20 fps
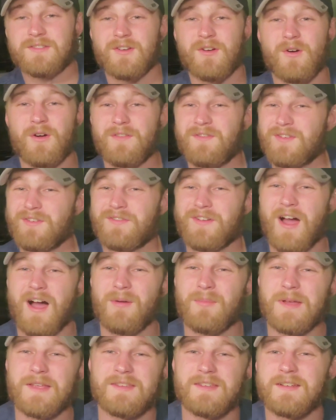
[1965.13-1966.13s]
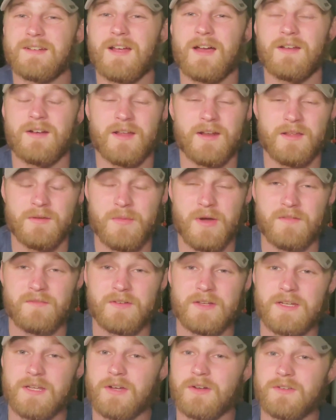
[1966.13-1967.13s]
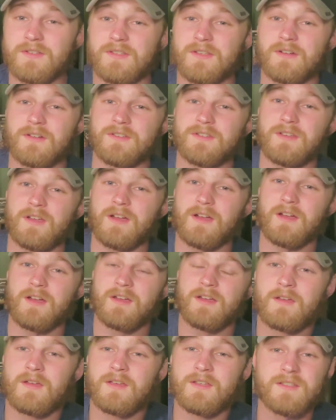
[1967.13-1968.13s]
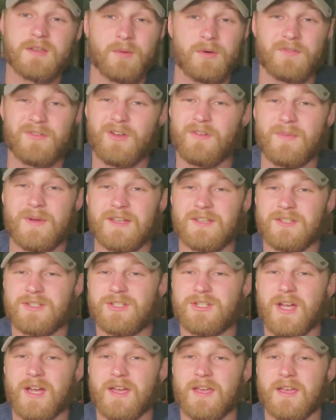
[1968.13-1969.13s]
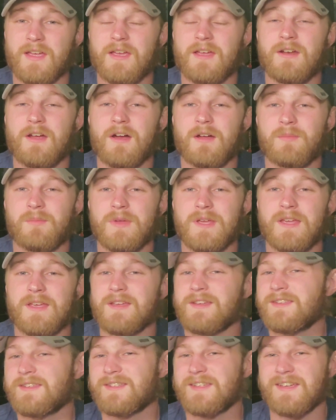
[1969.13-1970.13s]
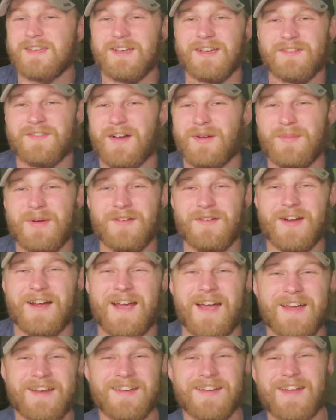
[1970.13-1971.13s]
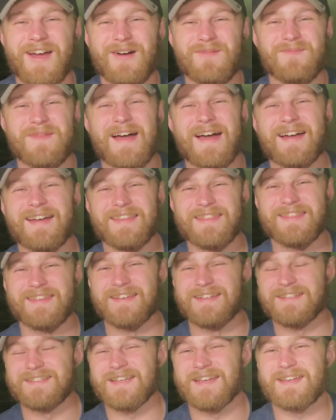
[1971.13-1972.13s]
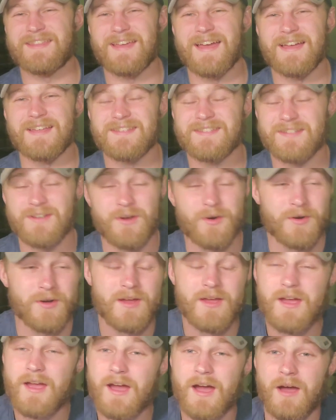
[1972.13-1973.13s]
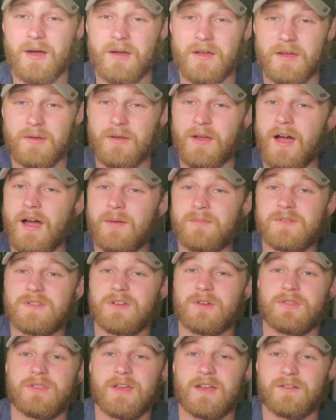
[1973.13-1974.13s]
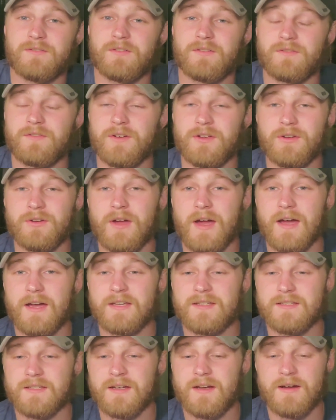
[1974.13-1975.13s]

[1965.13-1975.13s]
So if you've commented on any of my videos, there's uh, some of you have been checking in on me and seeing if I'm ever gonna come back and things like that. So I, I'm so thankful for you guys.